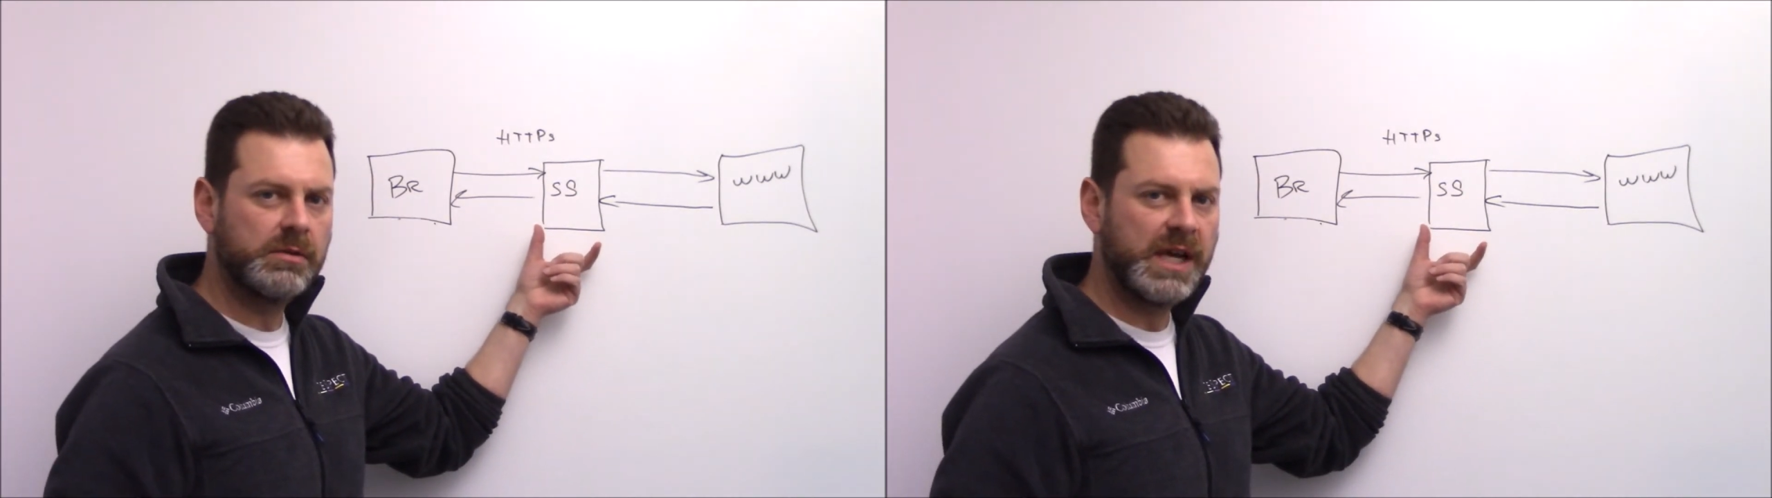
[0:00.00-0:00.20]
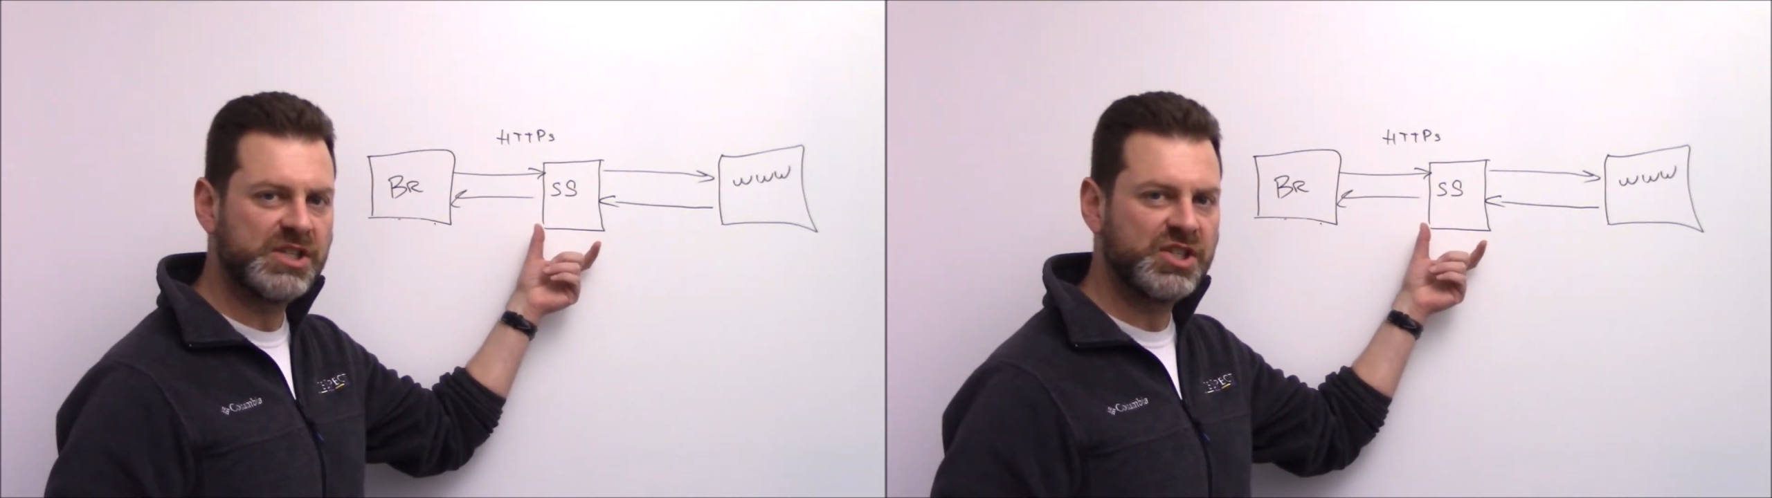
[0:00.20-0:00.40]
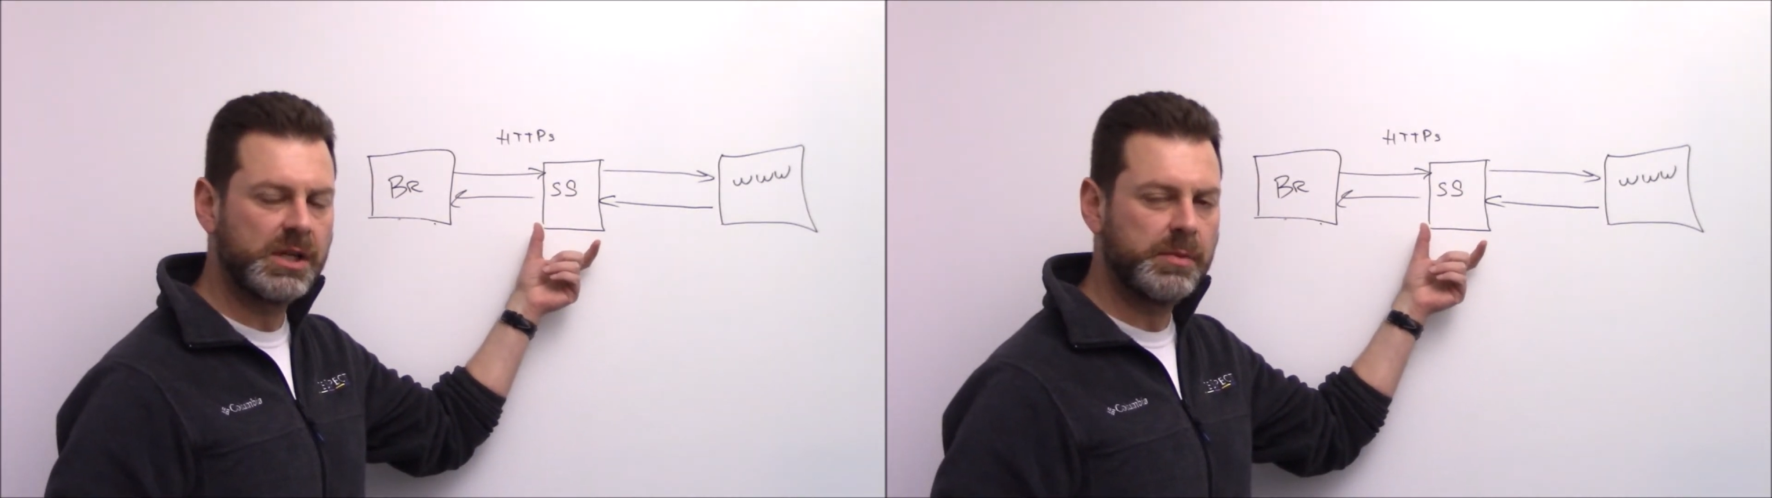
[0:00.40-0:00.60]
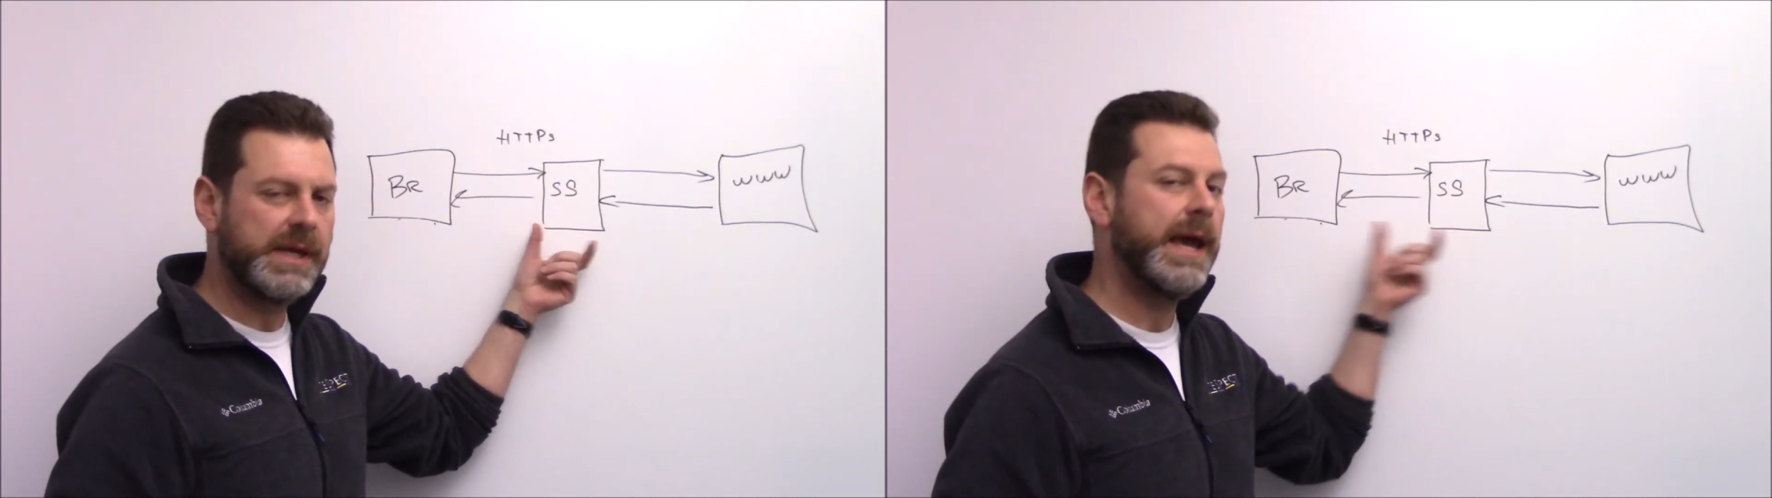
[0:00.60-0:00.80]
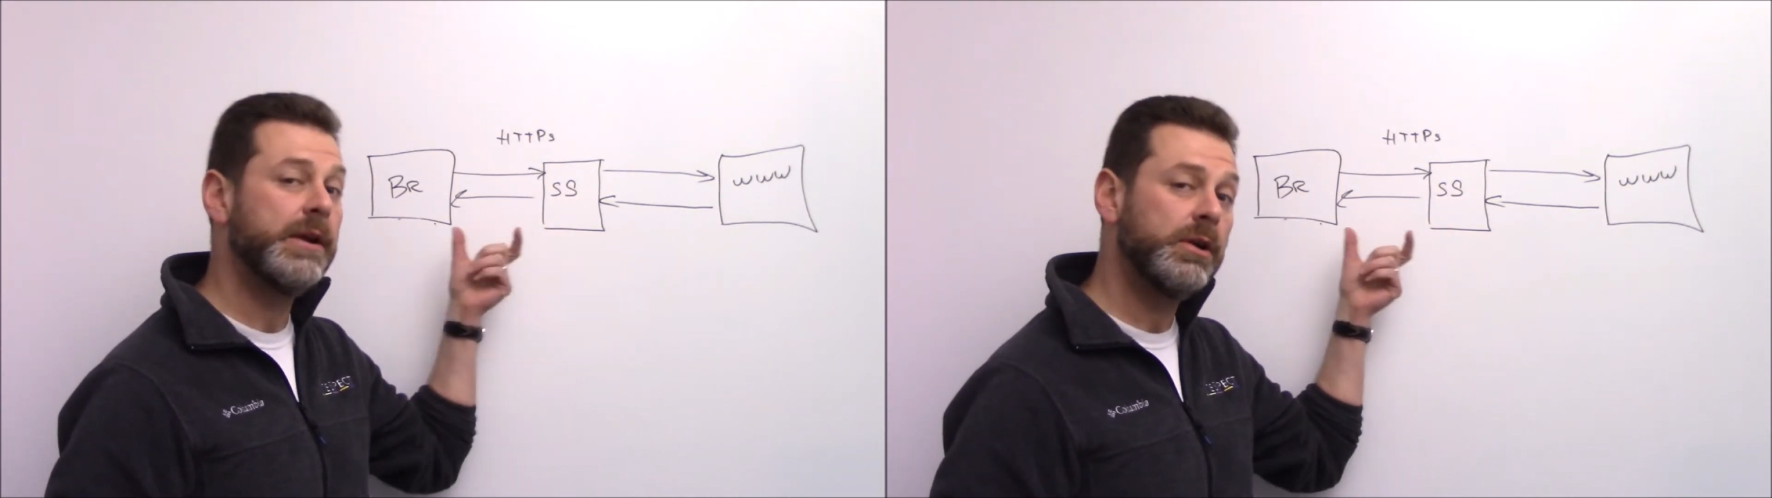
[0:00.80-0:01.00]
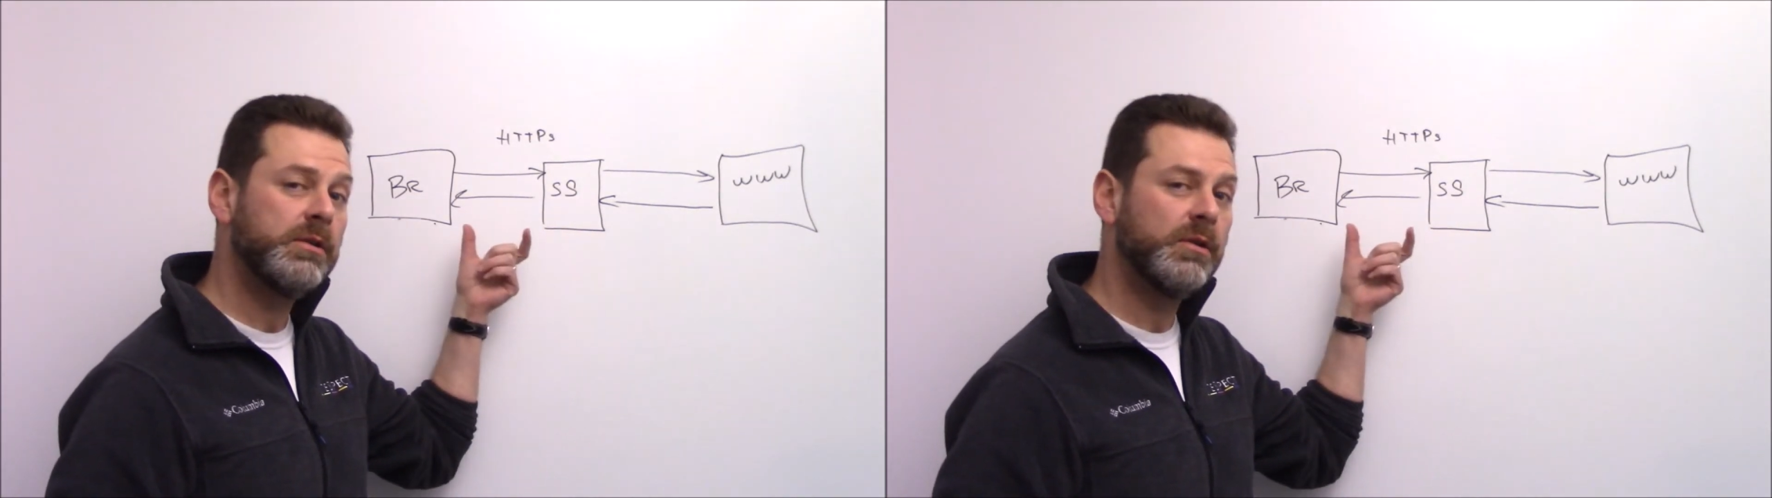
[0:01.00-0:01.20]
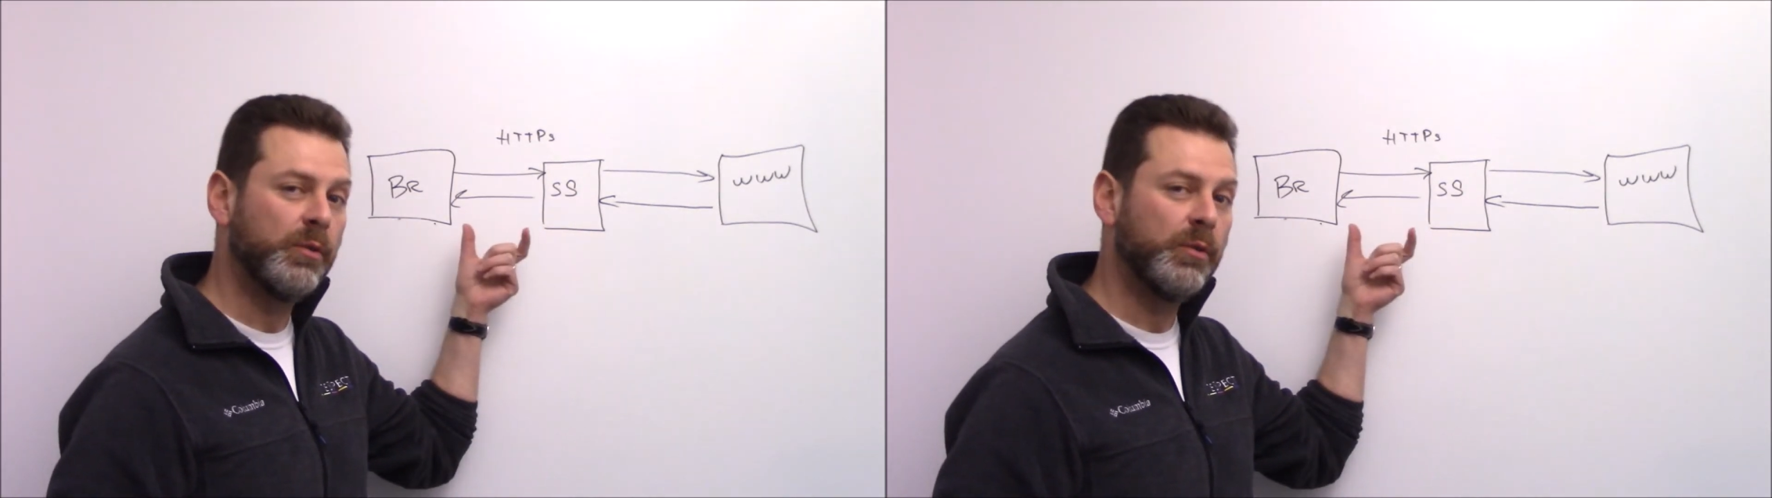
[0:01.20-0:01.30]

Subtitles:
HTTP header